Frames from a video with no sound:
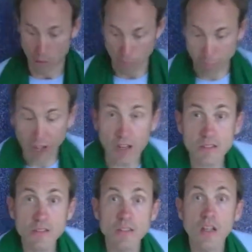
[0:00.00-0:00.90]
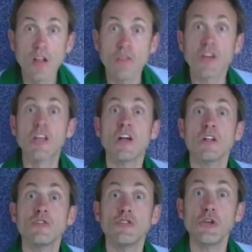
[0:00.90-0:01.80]
But the
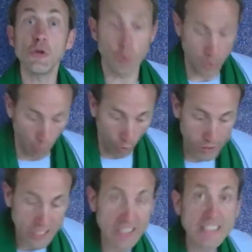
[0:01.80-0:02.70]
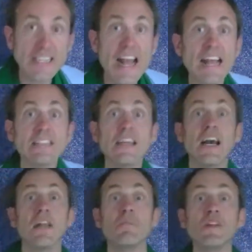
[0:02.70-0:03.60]
girl knew that what he said
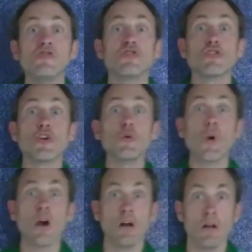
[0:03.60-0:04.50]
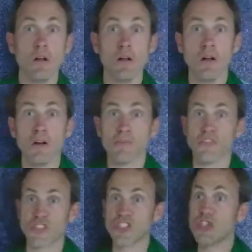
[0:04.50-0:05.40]
had been true.
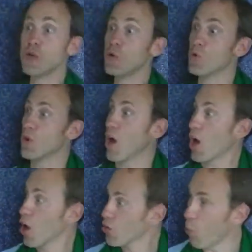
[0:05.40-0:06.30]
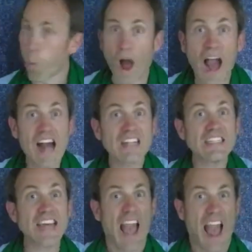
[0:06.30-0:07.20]
For soon the
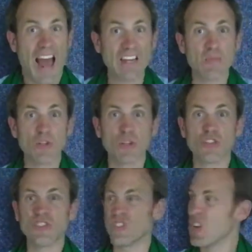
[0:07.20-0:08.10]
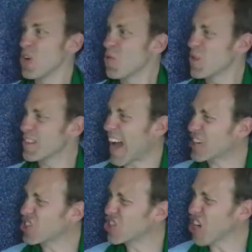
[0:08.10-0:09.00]
wild animals, with their
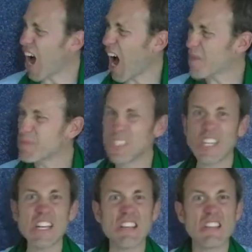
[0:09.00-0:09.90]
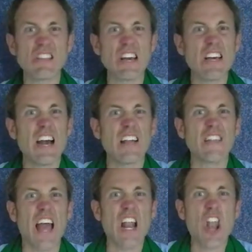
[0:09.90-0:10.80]
sharp teeth and
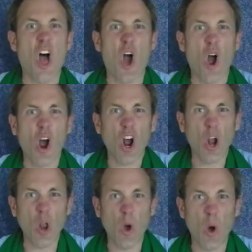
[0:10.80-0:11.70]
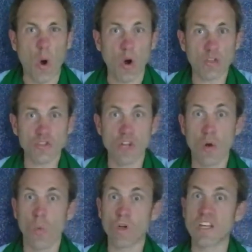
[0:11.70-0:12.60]
their long claws,
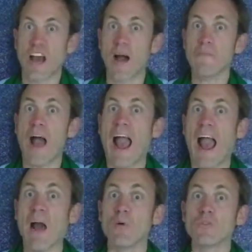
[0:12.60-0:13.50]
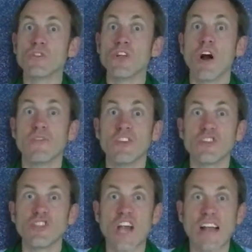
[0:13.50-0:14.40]
would come out of the
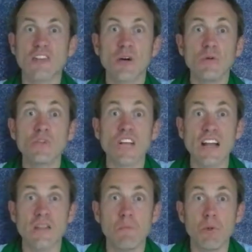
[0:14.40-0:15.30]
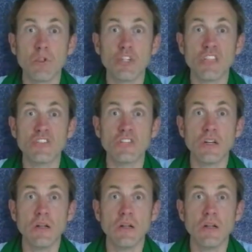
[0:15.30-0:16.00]
shadows and the bushes.